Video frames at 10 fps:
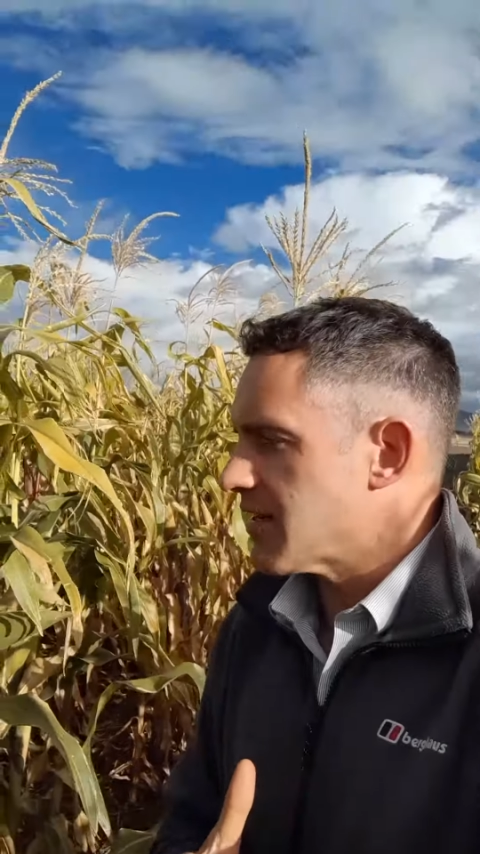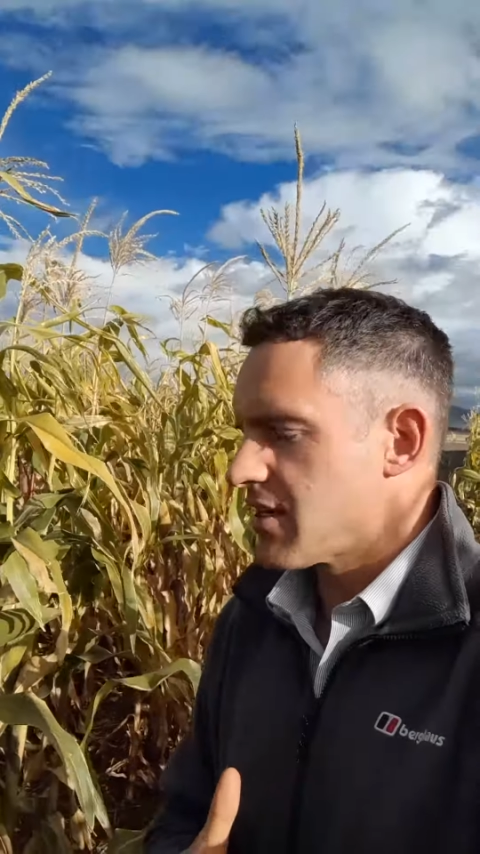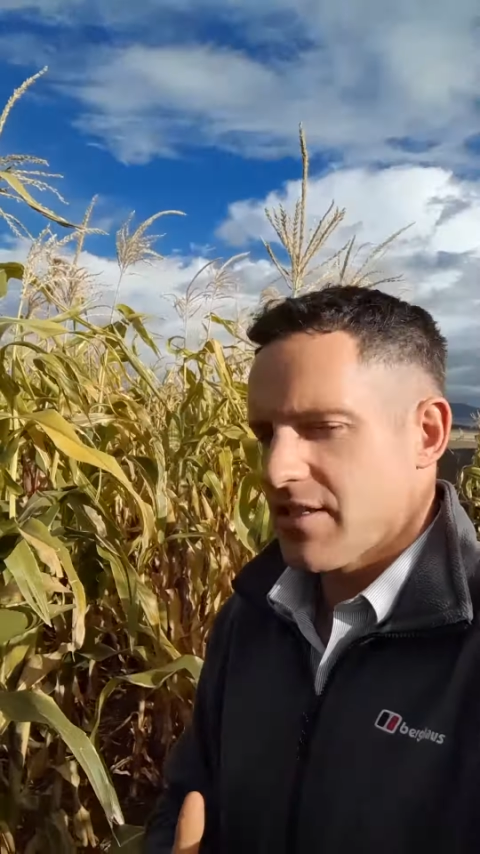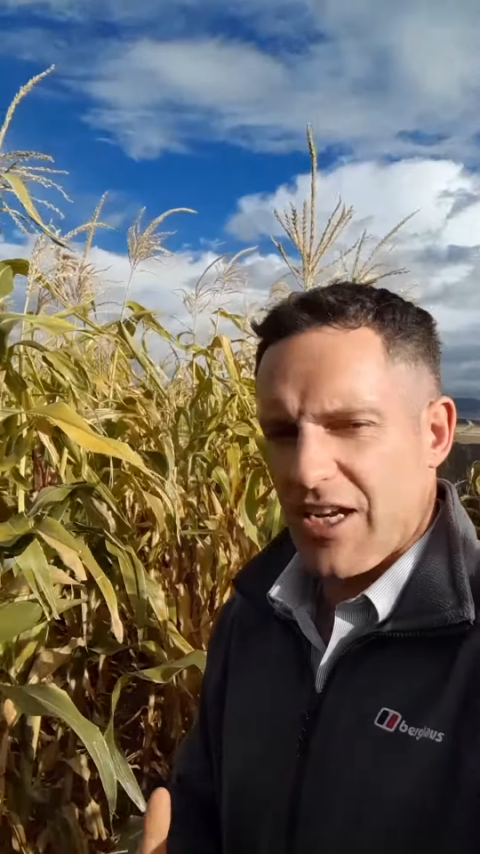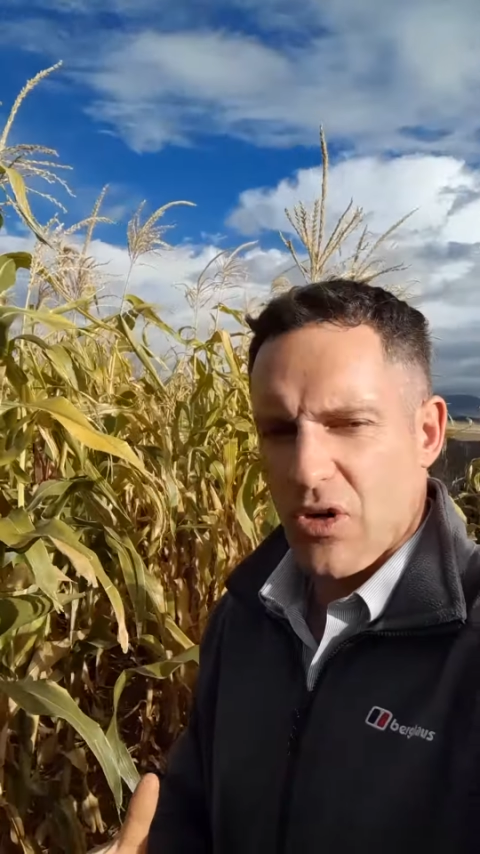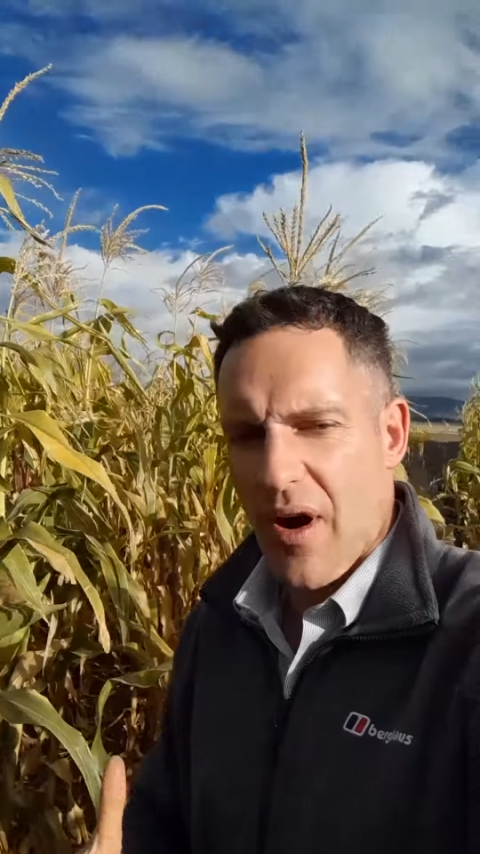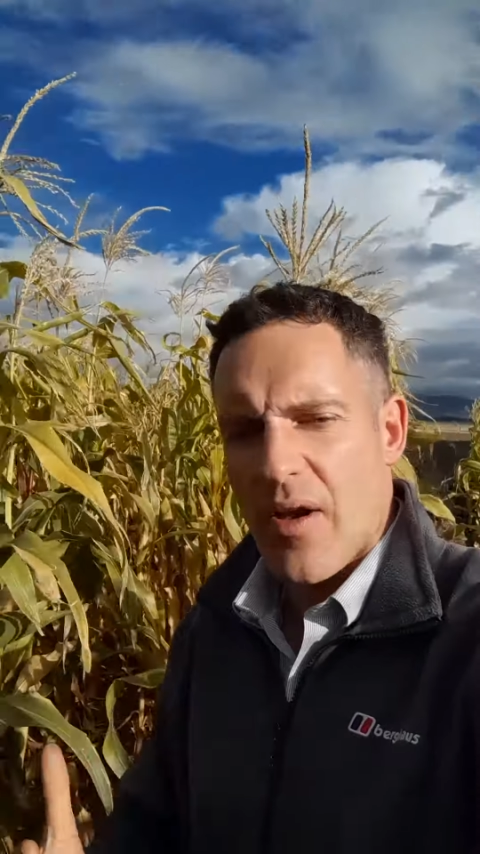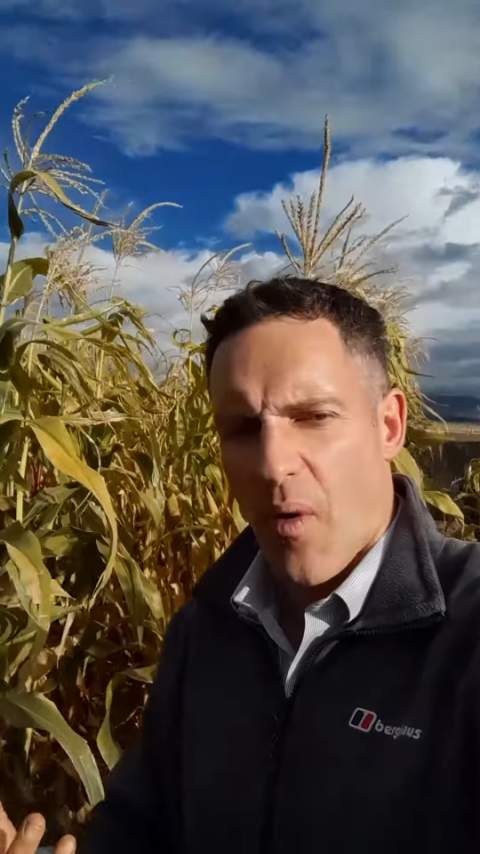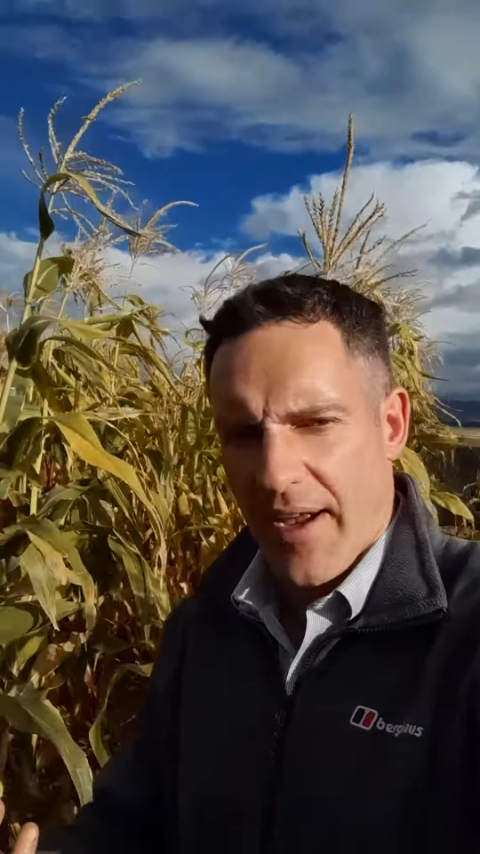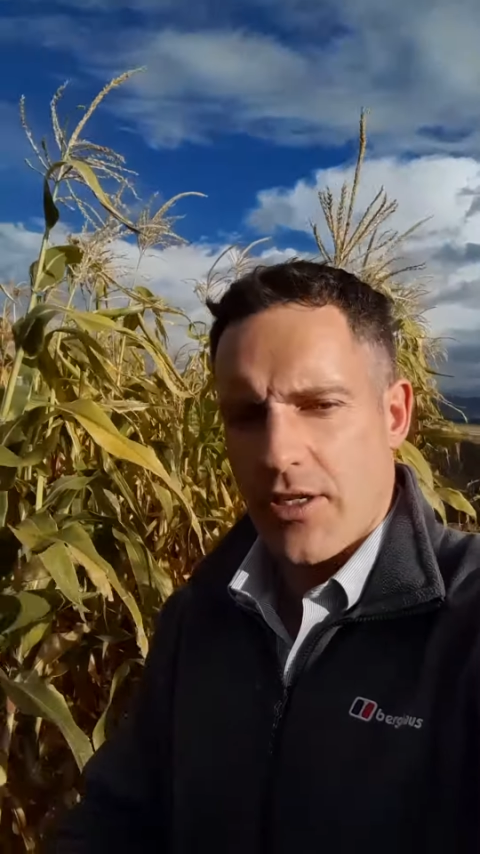so it's a great
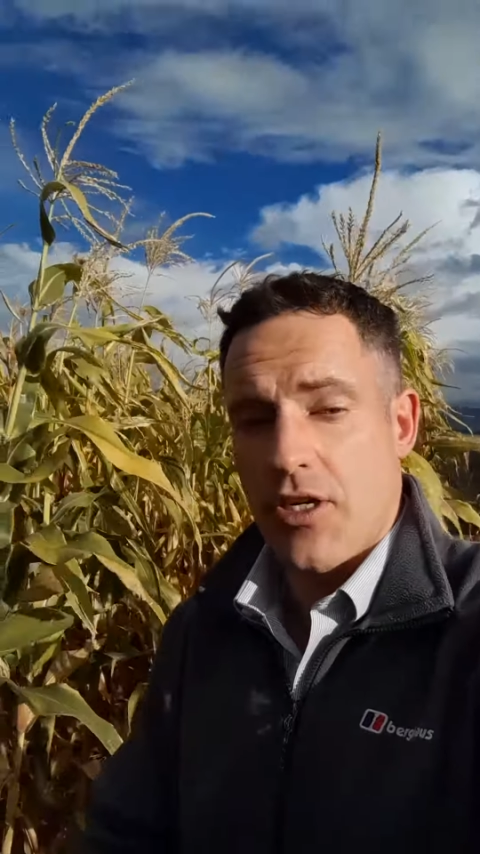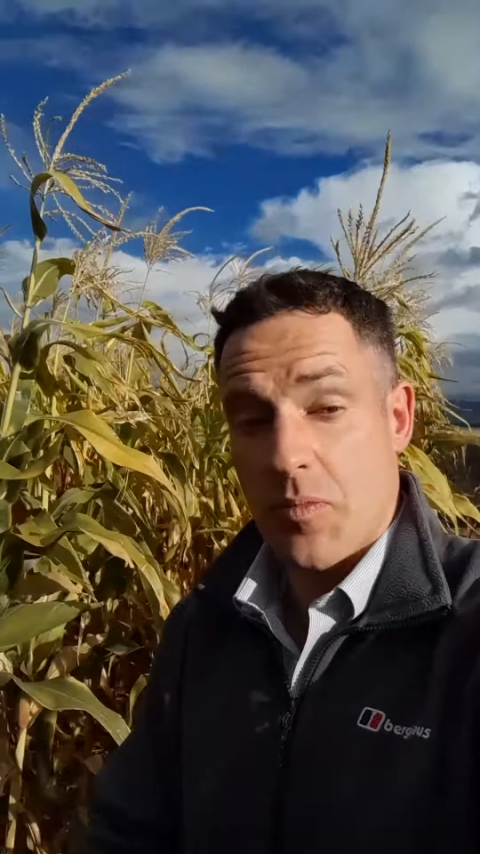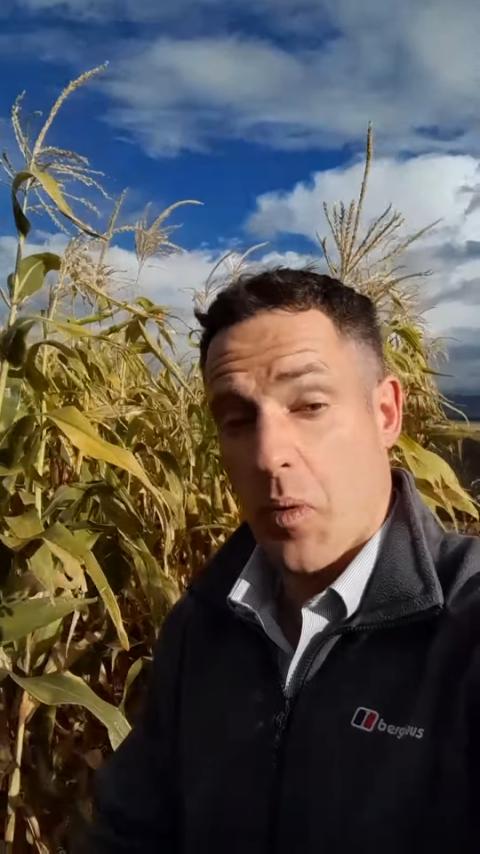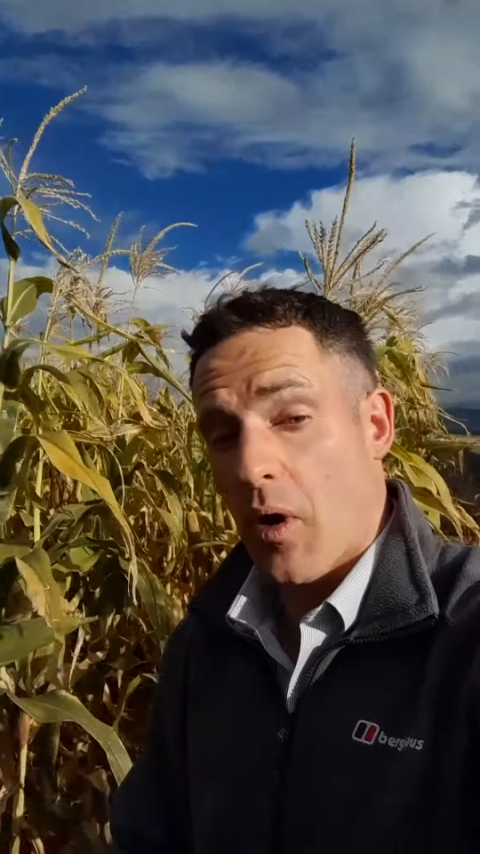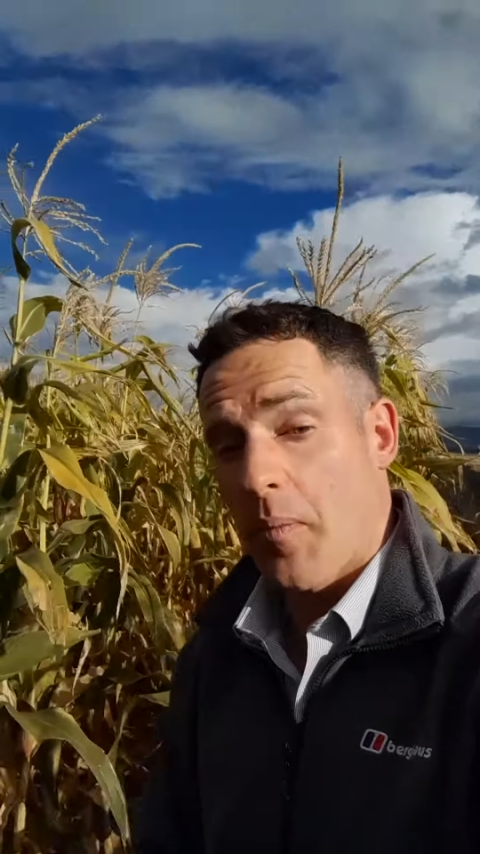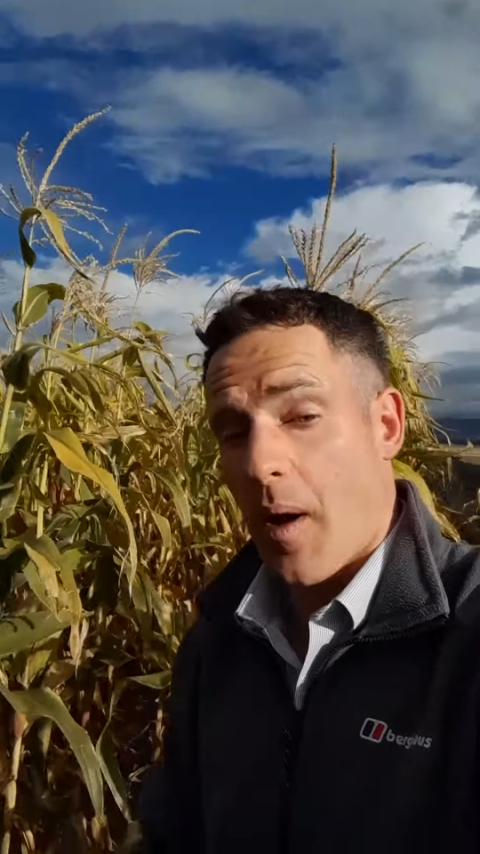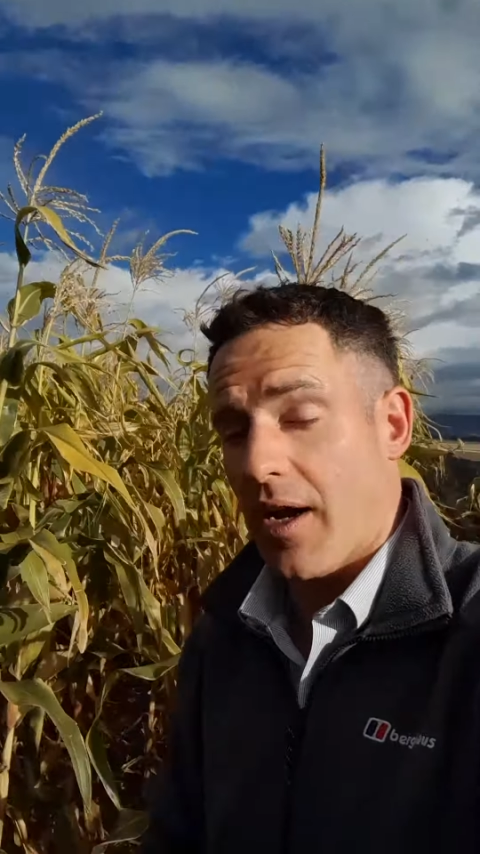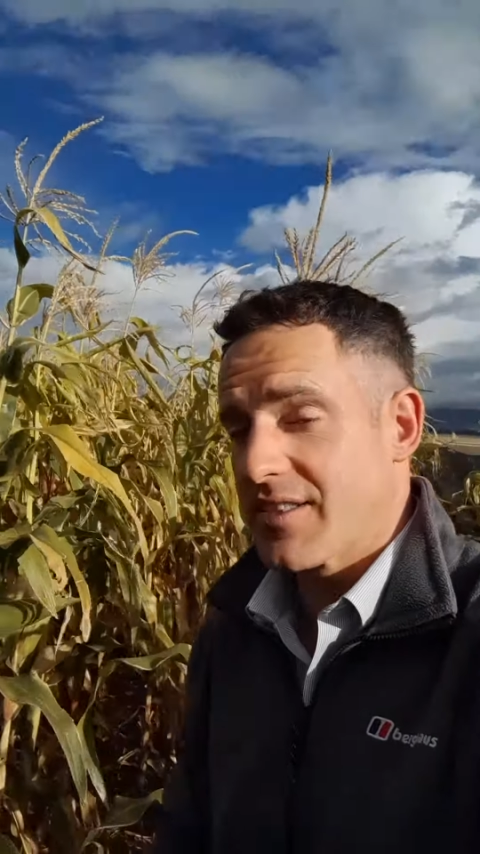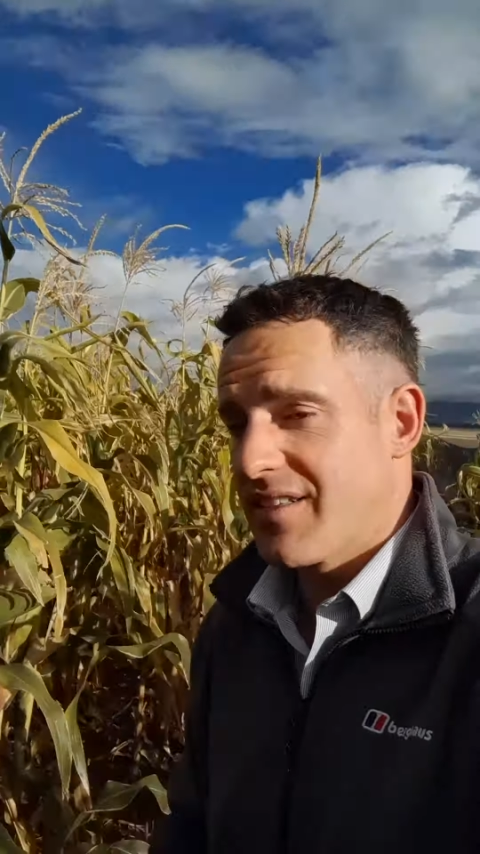way to just pull apart